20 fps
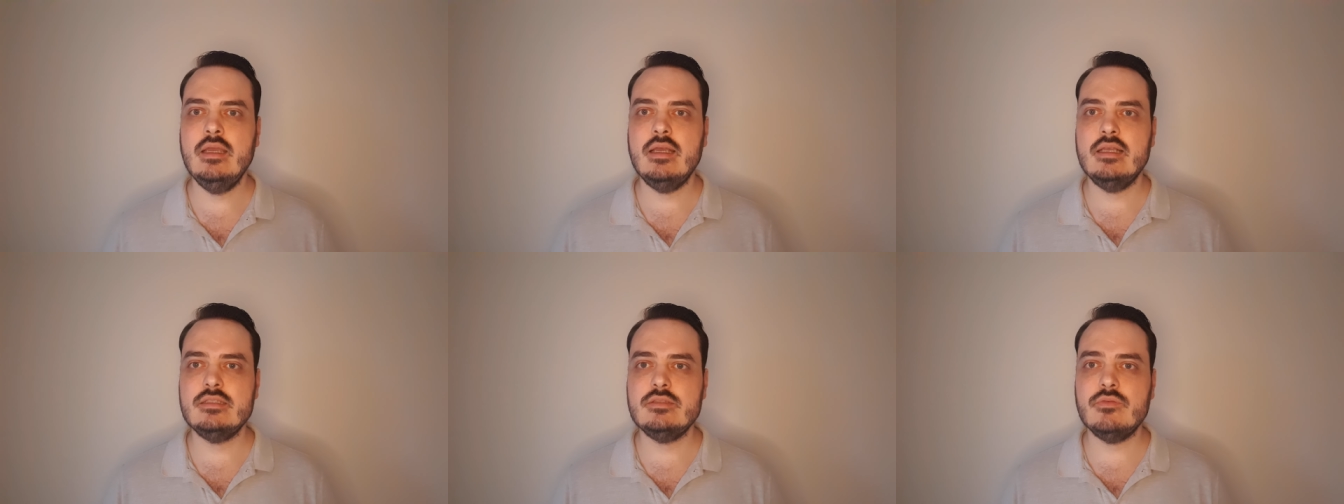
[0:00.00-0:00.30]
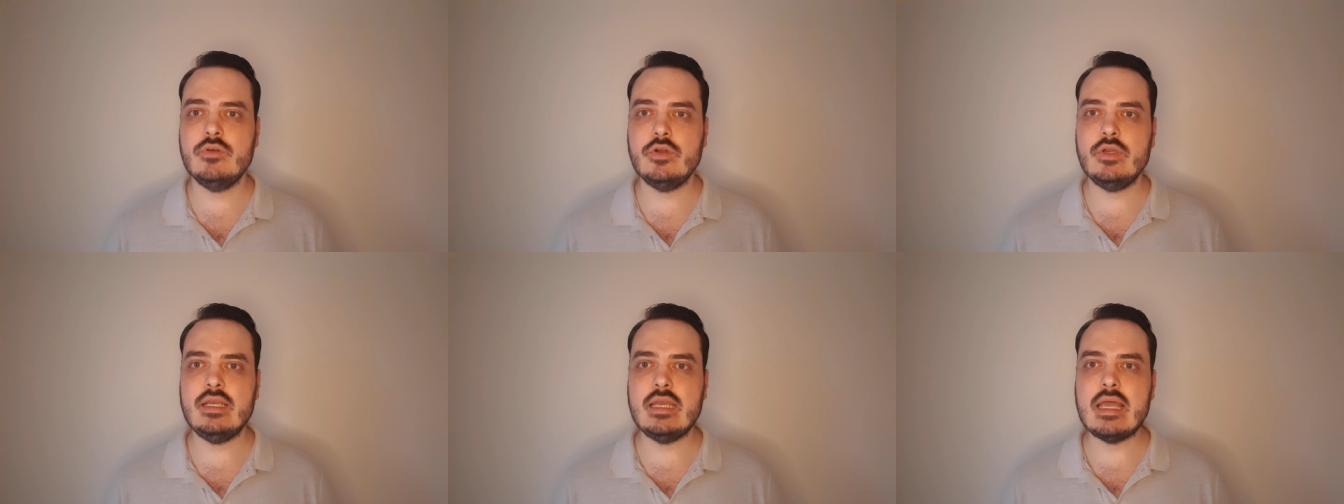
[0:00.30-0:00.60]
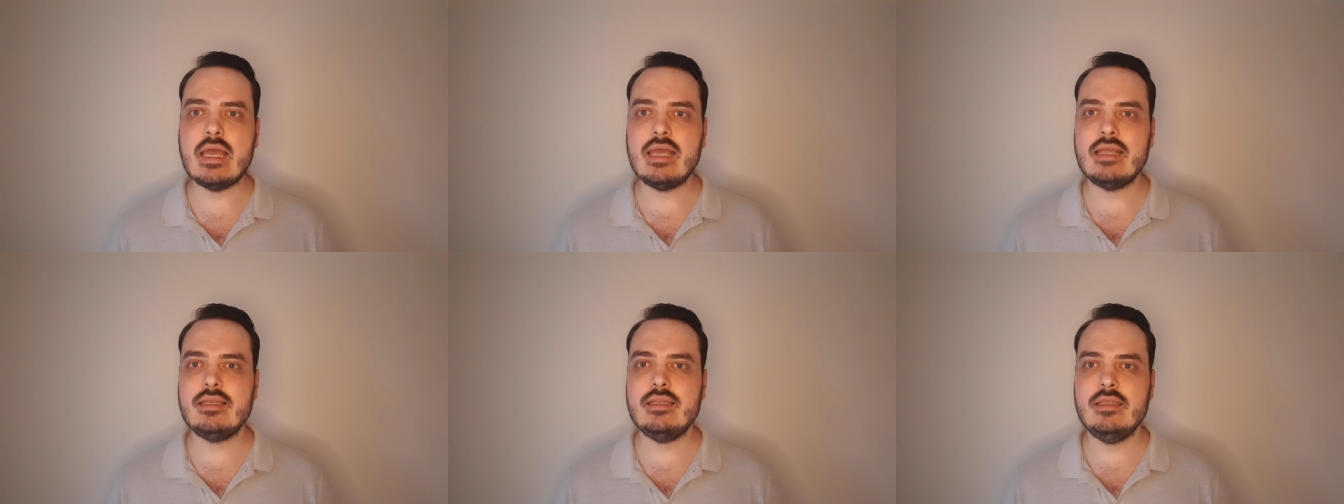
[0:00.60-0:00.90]
It's very
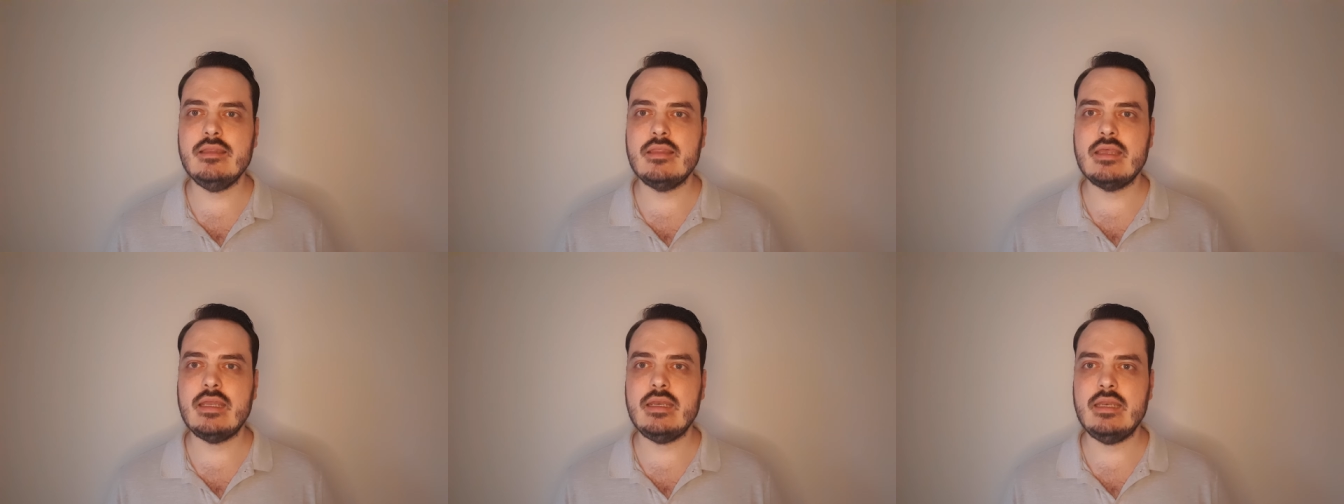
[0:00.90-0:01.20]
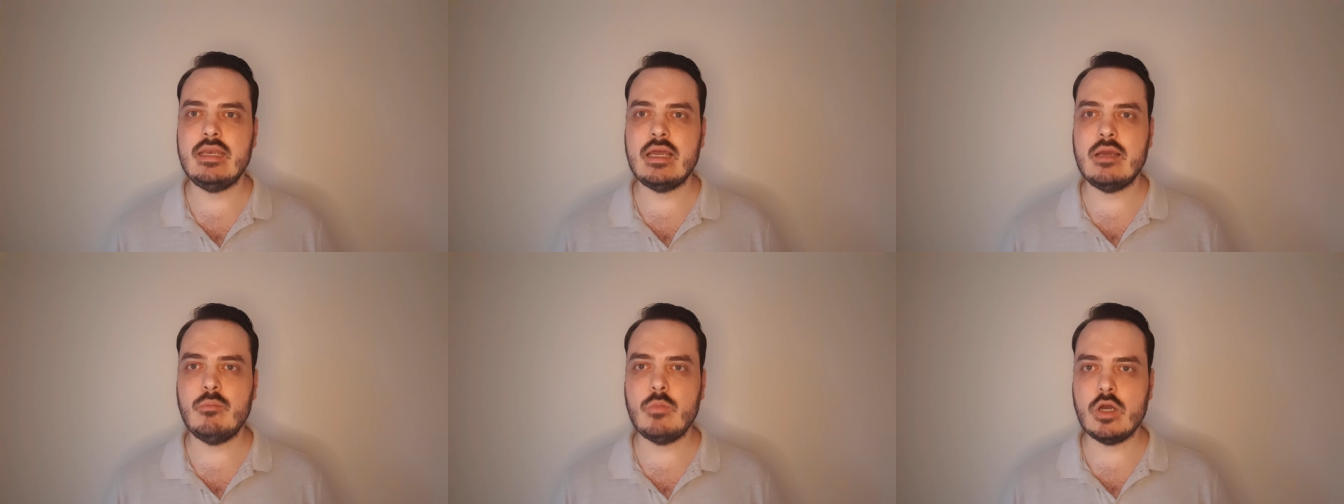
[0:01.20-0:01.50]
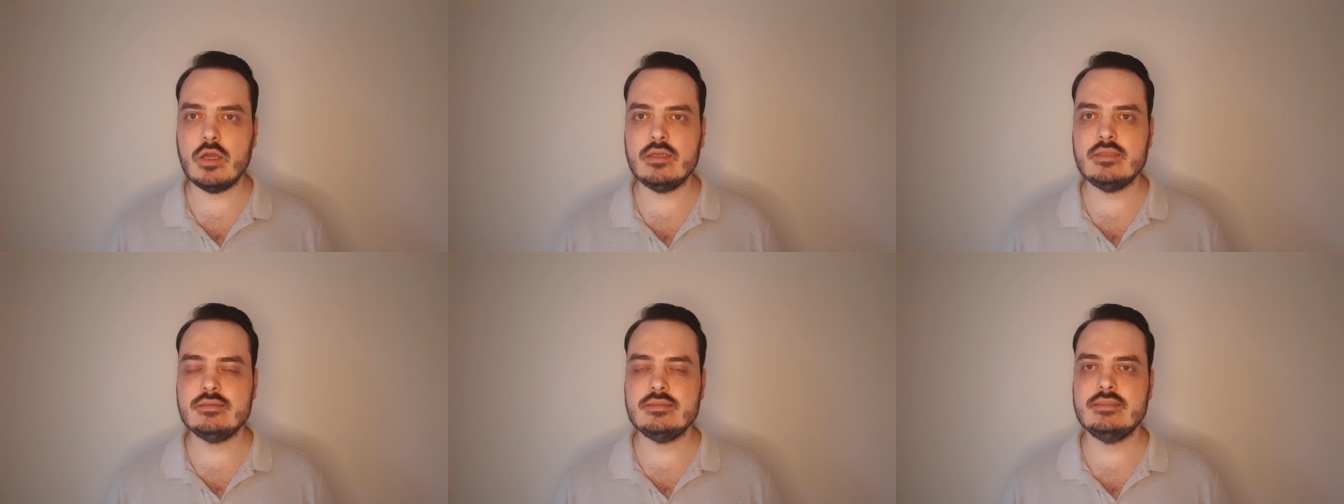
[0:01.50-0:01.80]
likely that in our
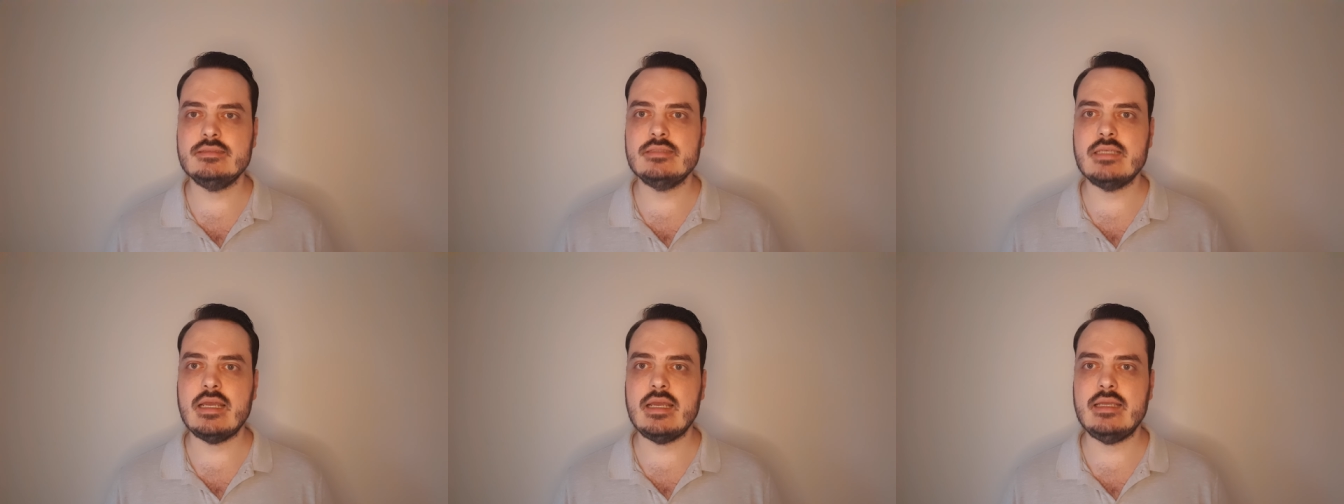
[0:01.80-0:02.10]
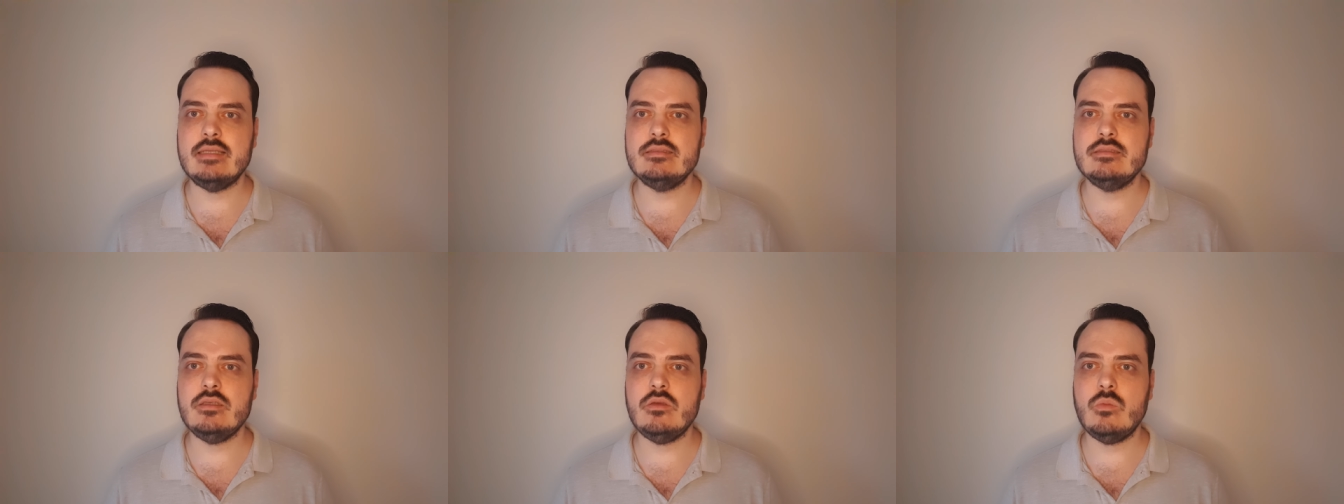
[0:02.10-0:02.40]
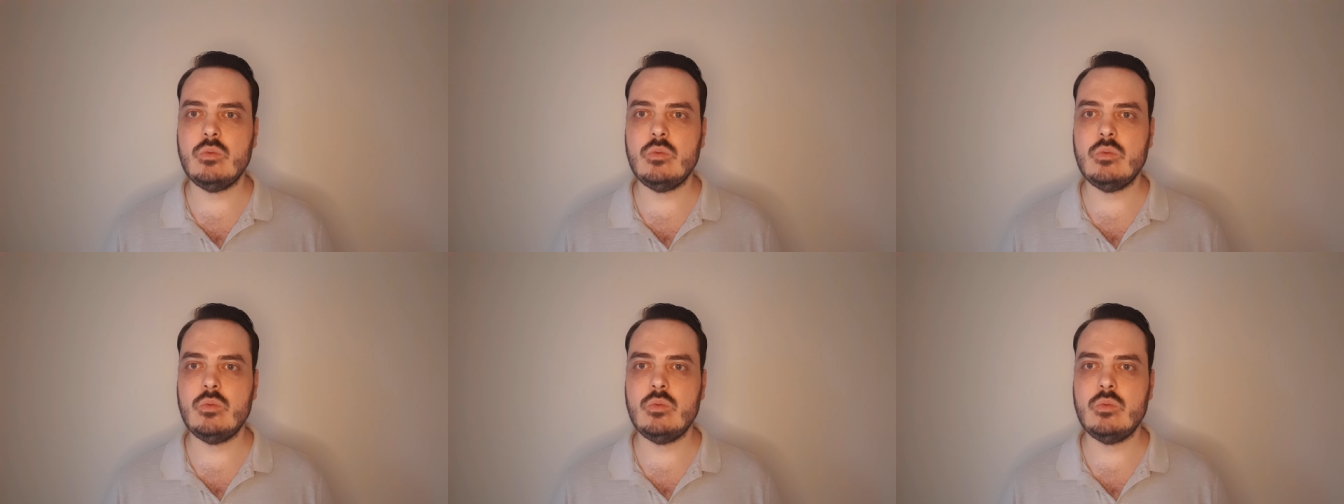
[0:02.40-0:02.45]
modern society